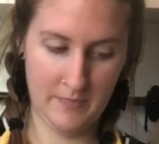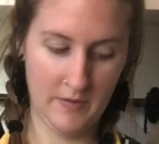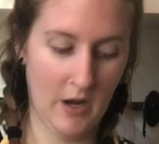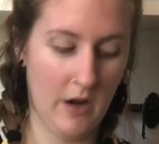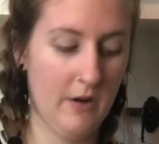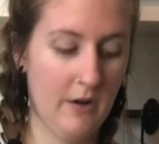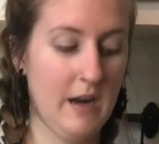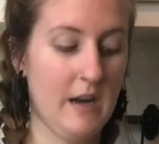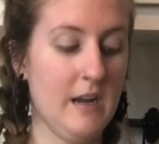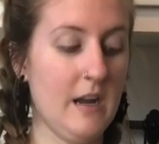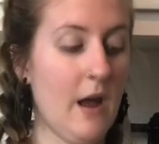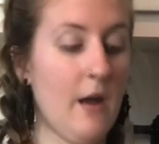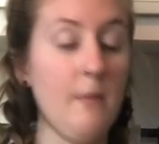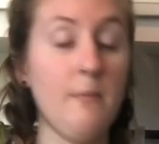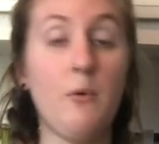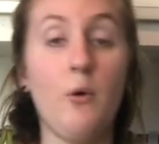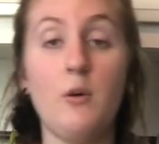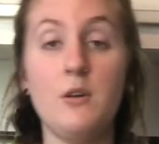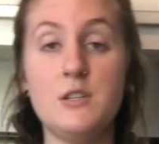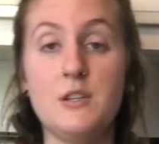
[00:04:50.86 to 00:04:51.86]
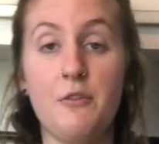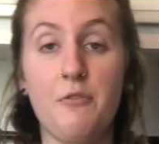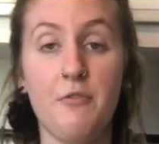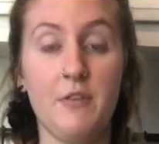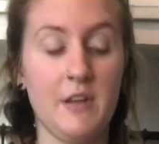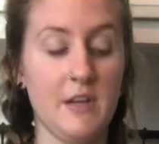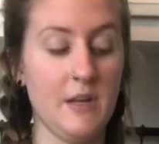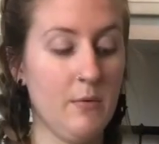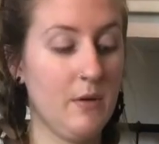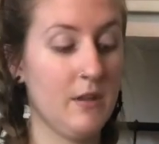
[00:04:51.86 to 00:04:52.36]
All right, and now I'm going to
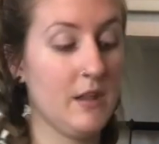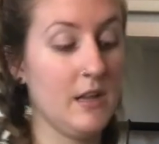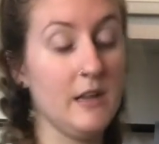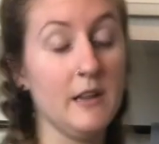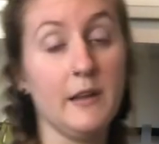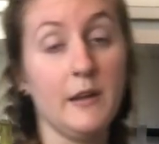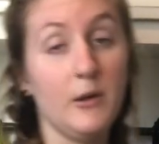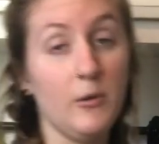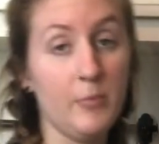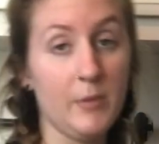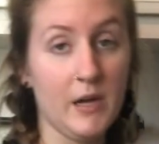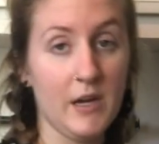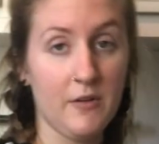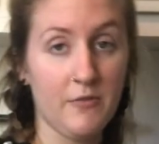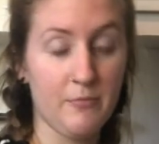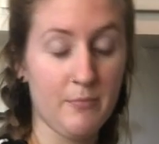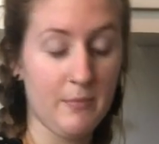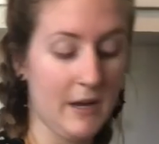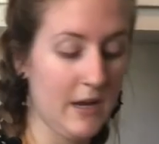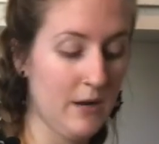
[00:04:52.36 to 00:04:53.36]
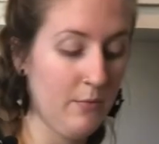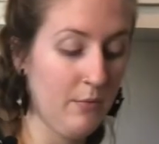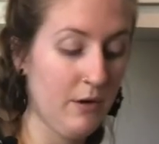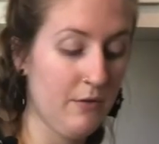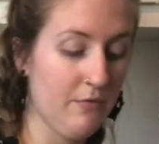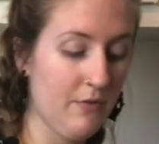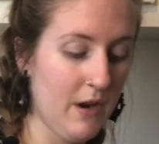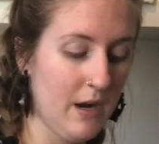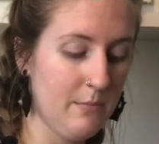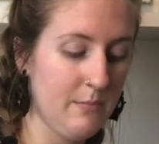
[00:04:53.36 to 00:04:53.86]
fill it with a little bit of my
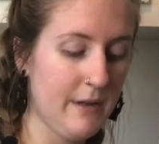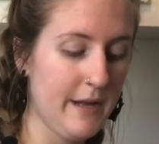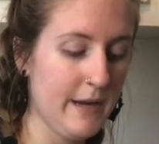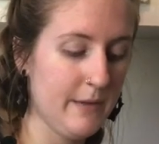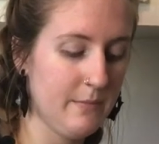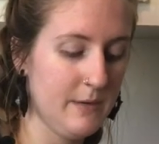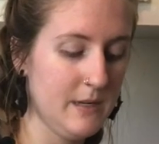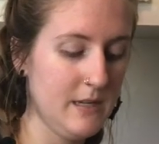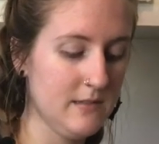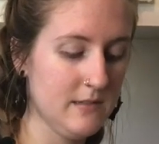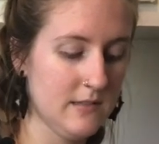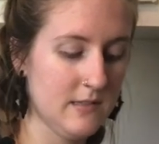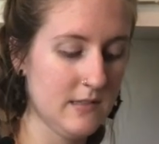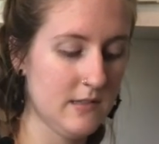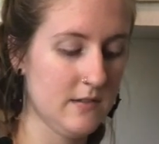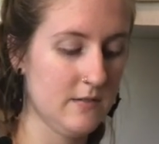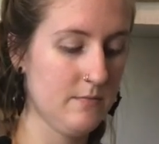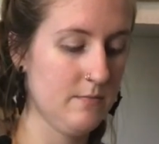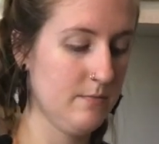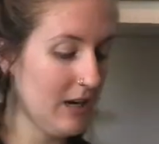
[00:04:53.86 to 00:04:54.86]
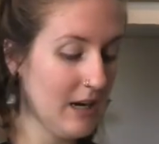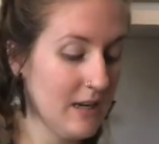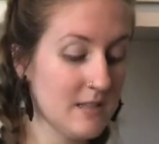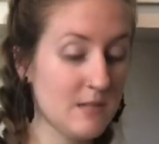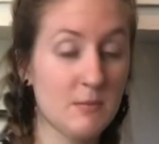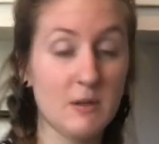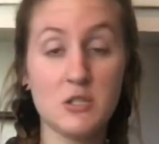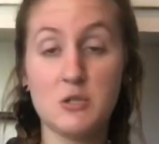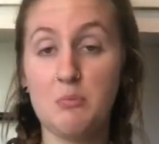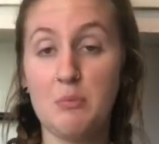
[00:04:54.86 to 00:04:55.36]
refried black beans. Add as
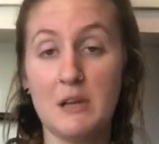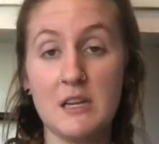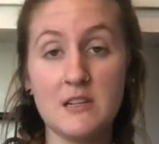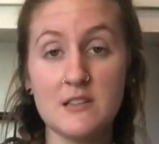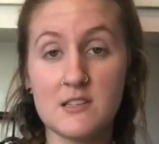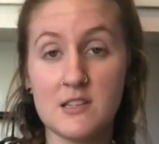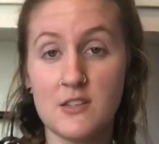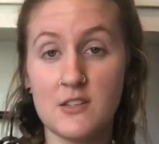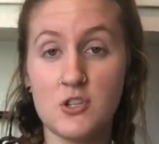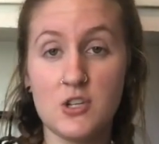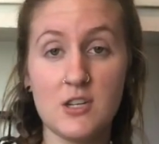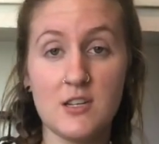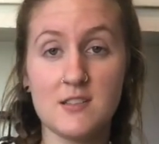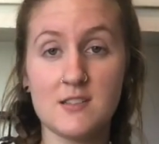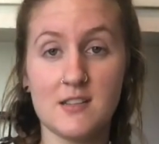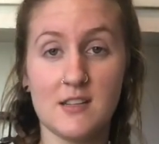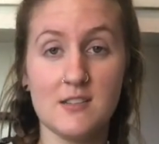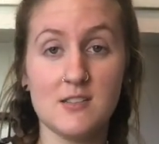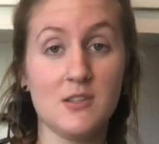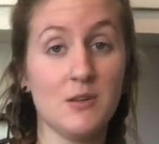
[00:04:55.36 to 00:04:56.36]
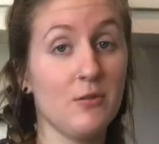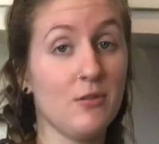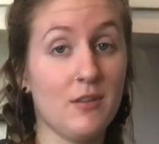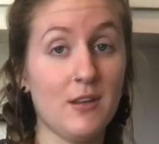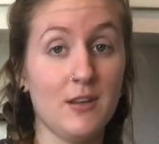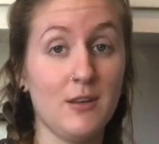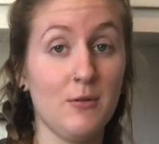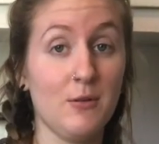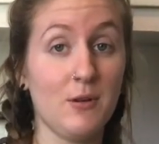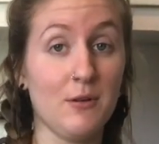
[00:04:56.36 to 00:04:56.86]
much beans and cheese as you
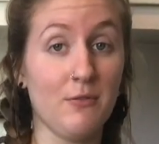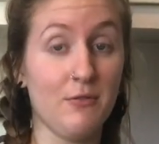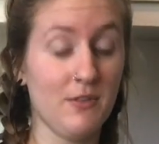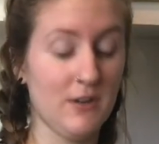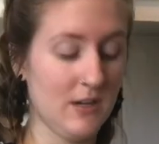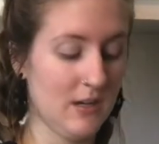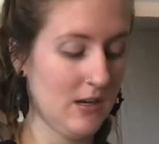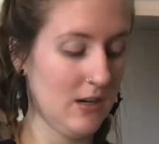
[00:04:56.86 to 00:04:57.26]
think you can fit in